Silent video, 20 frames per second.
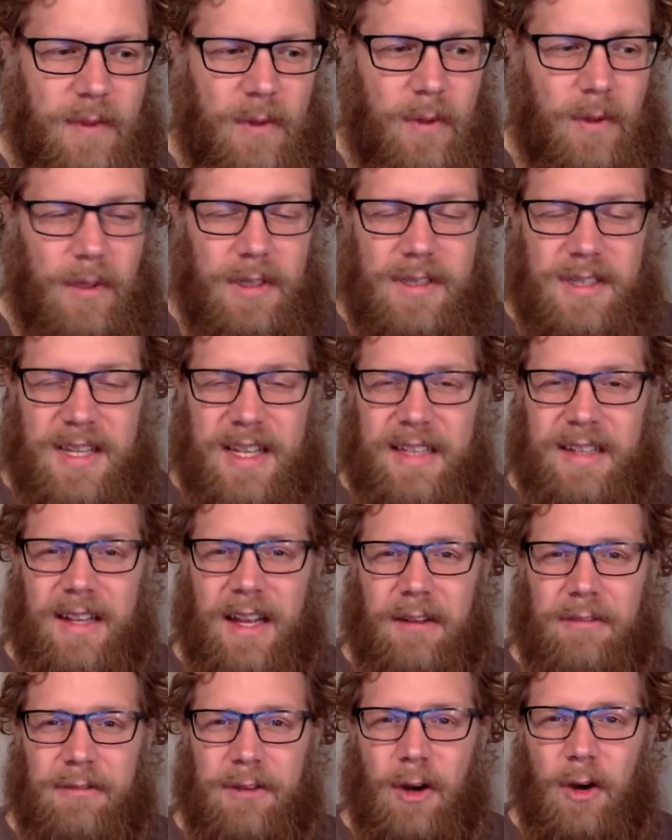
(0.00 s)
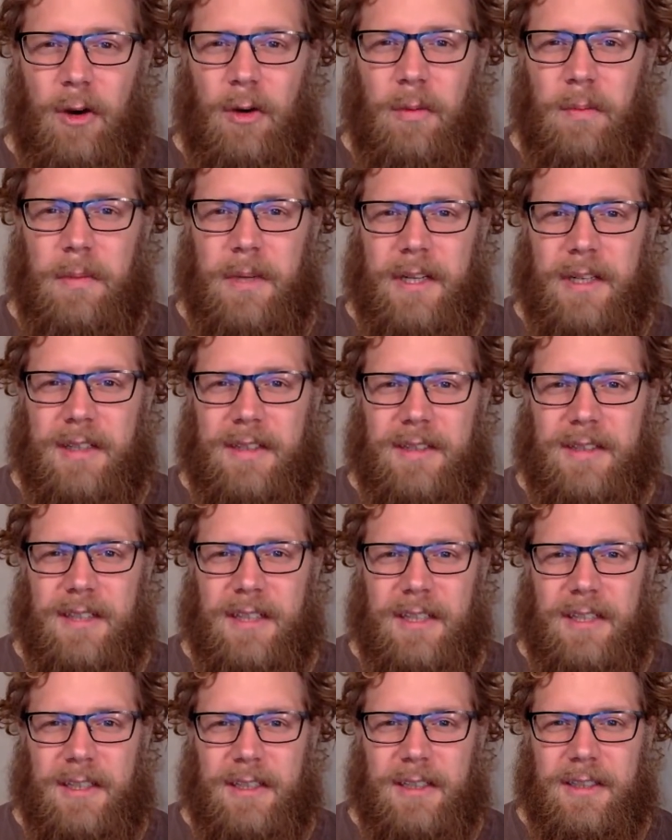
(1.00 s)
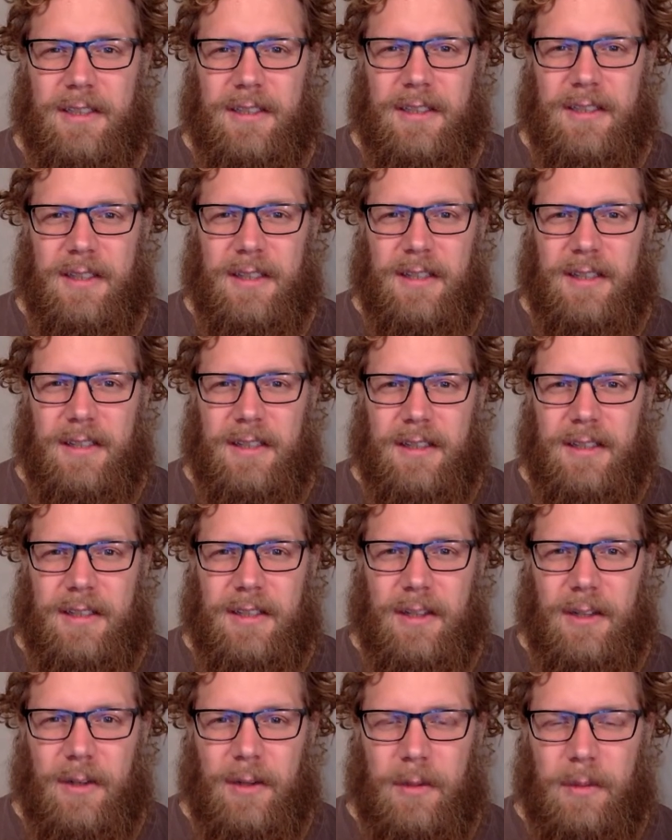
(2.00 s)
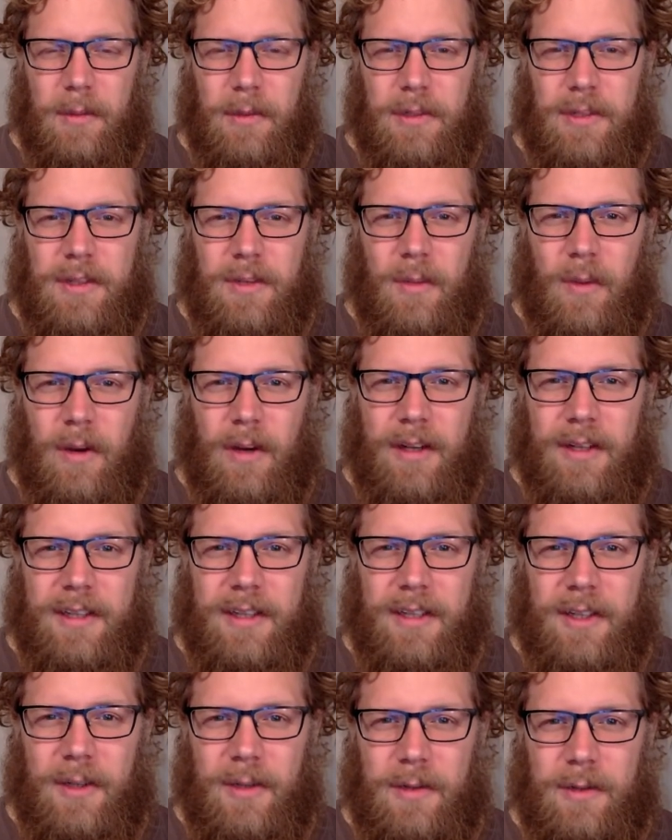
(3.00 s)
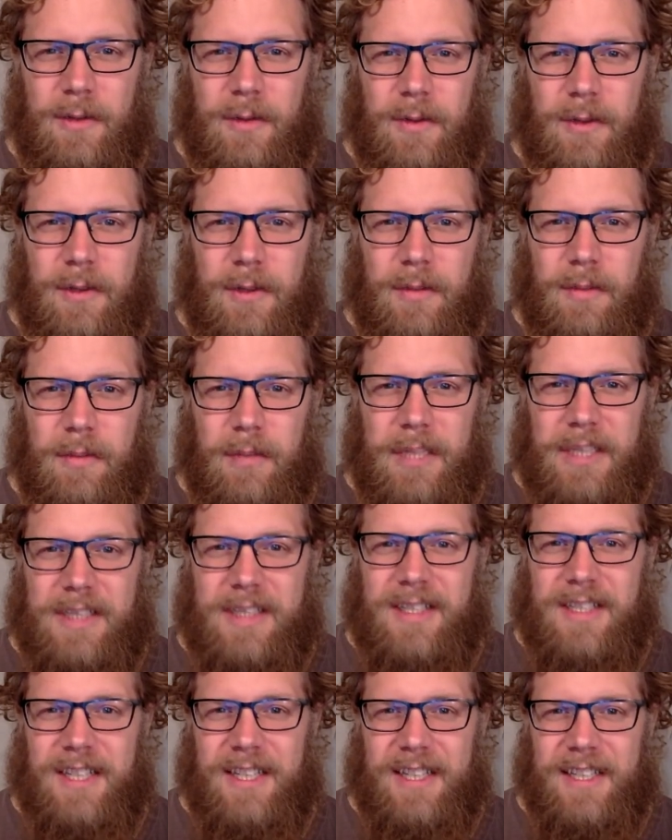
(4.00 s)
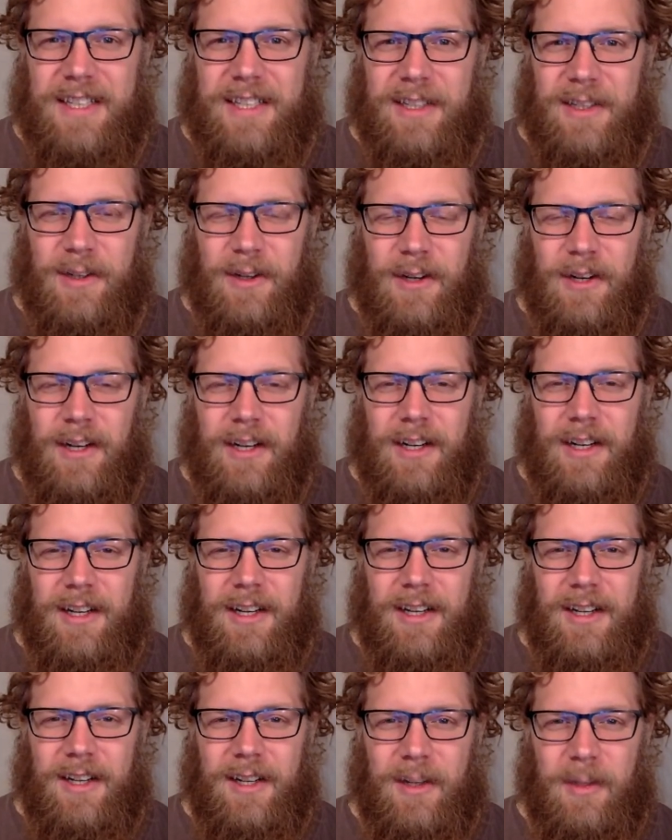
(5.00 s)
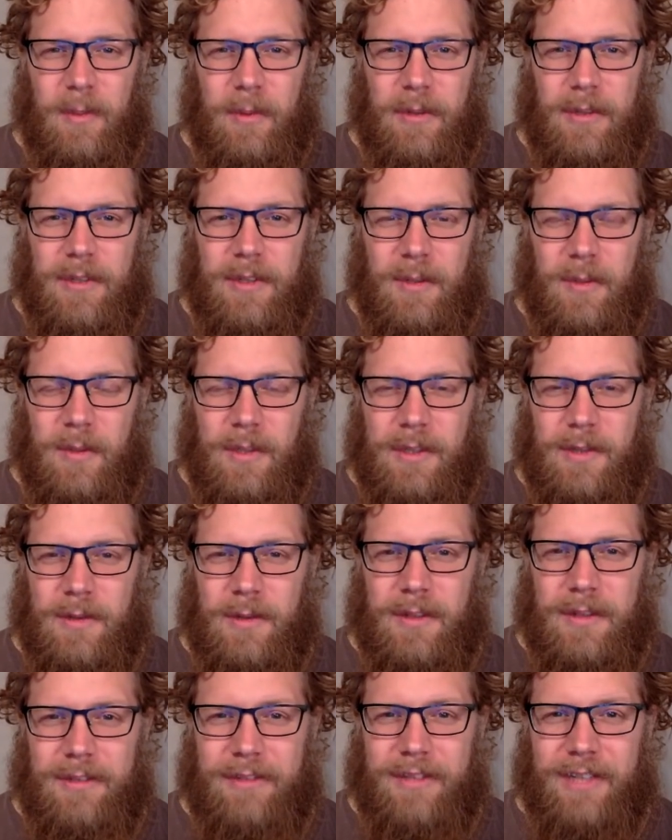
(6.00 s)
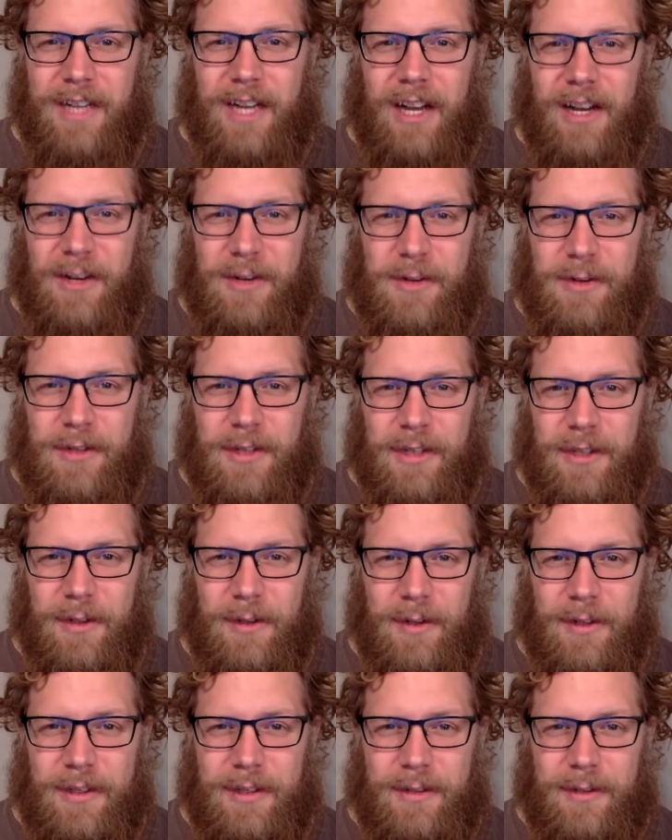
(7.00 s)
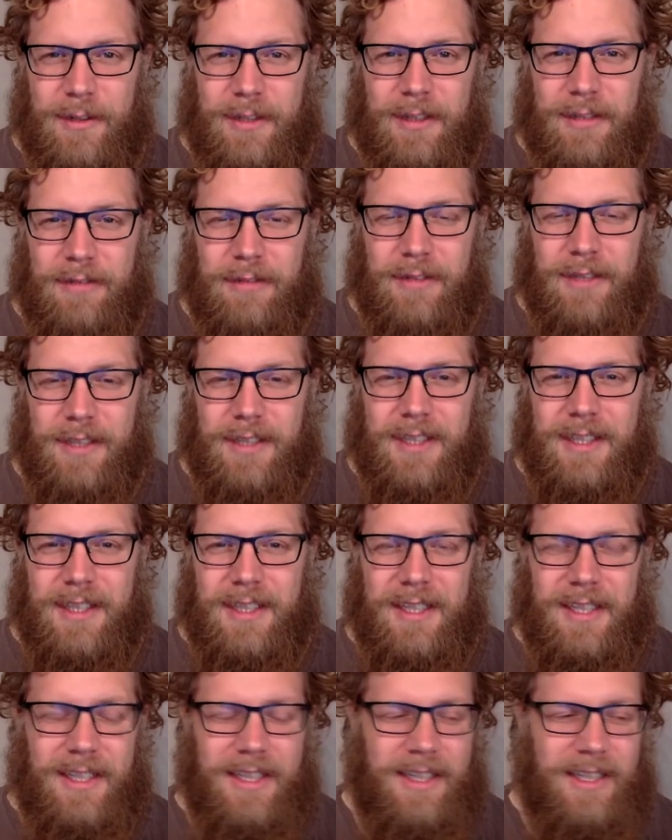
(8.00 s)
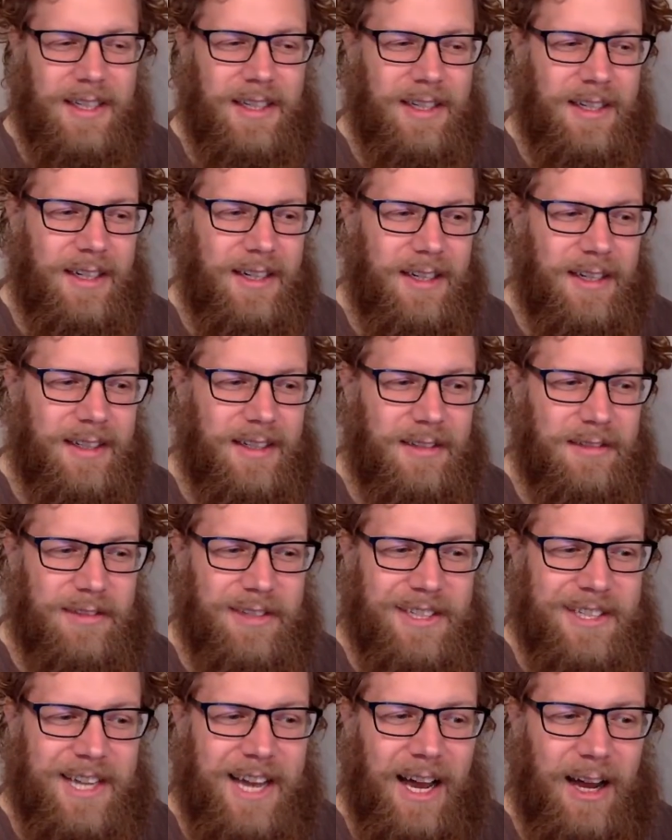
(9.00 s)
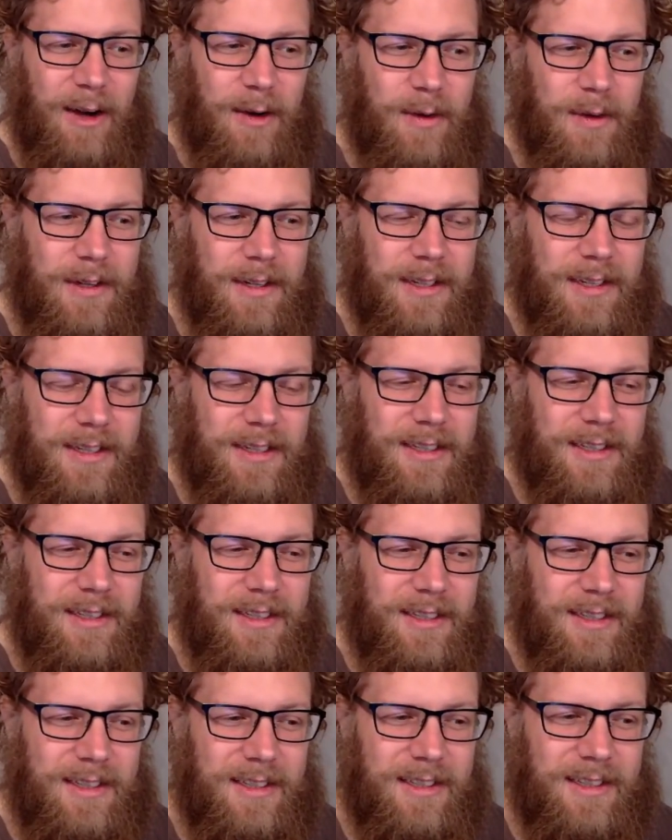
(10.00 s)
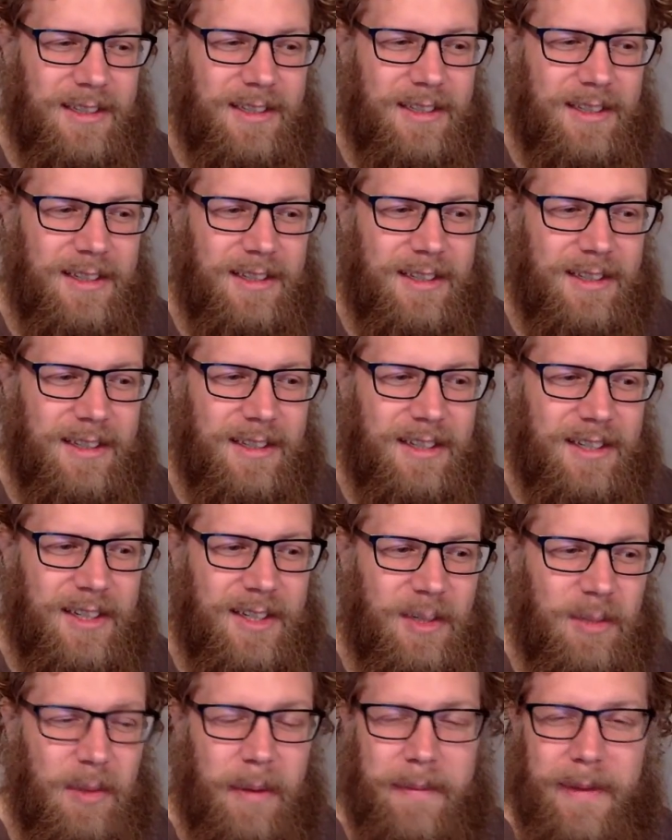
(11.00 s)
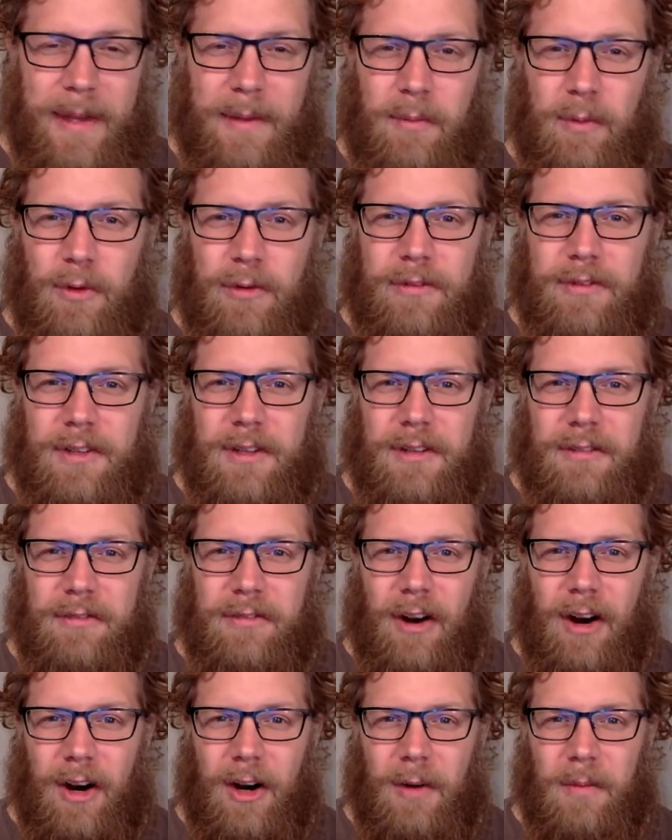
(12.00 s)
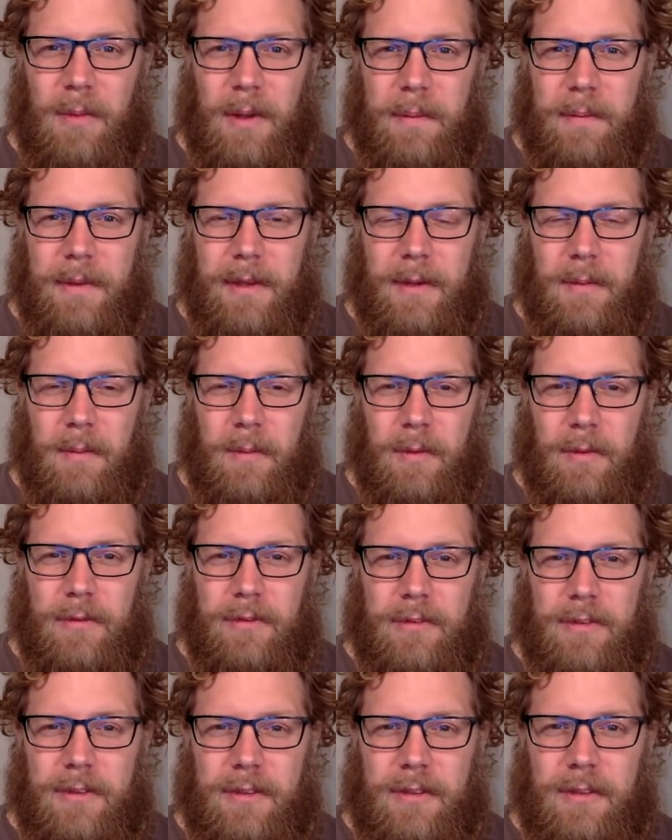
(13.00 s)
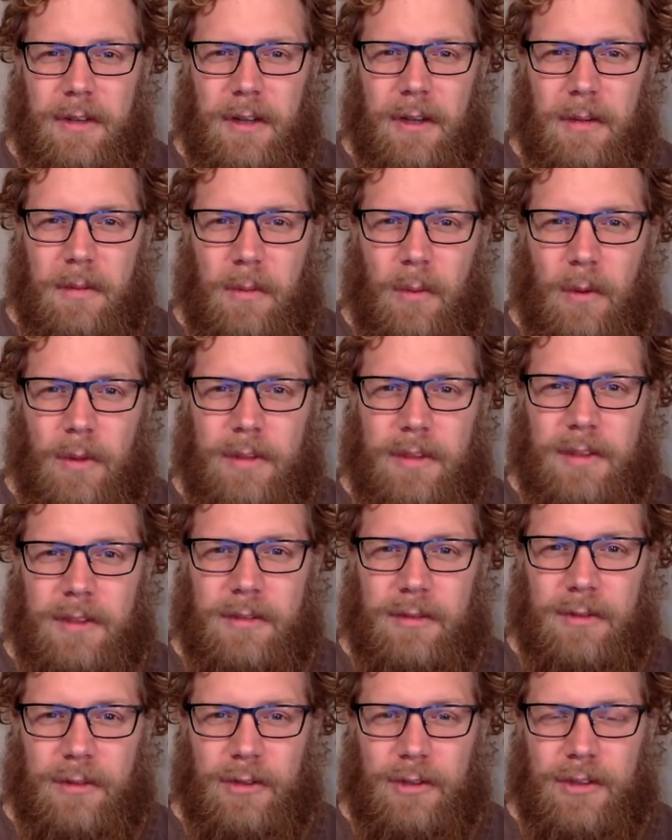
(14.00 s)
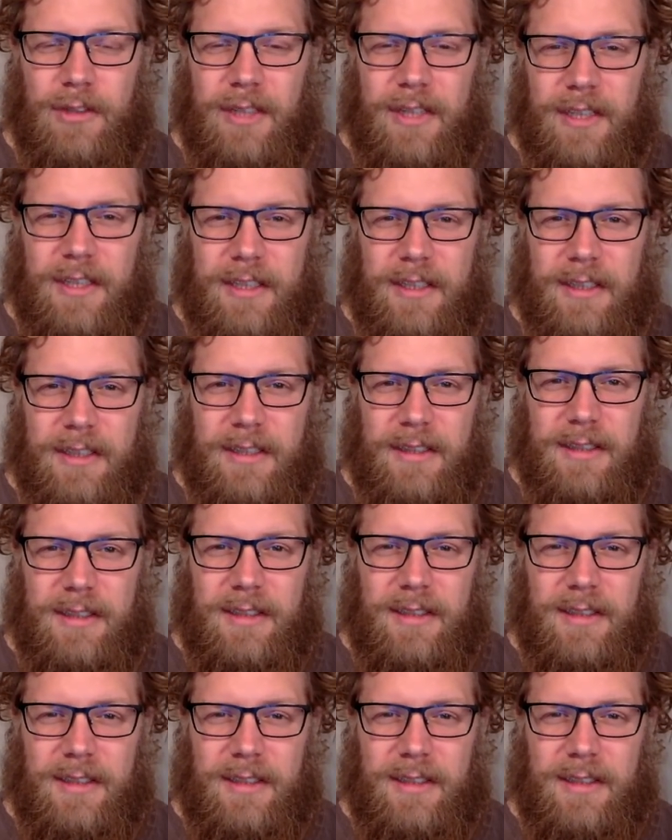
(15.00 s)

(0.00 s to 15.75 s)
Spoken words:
because they left home because the person wanted to go to a big city, or the person went to a different country or to a different town, or maybe they moved to the farm, maybe they moved more to the rural area,